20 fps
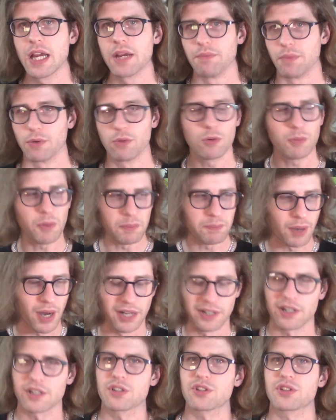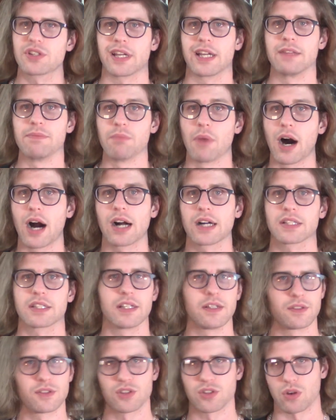We will be punished and mocked
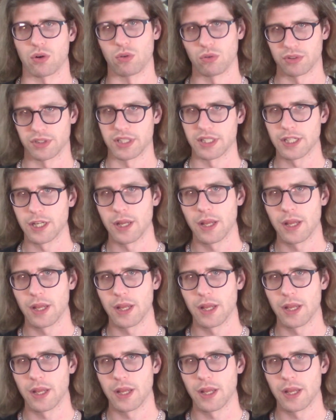and scolded.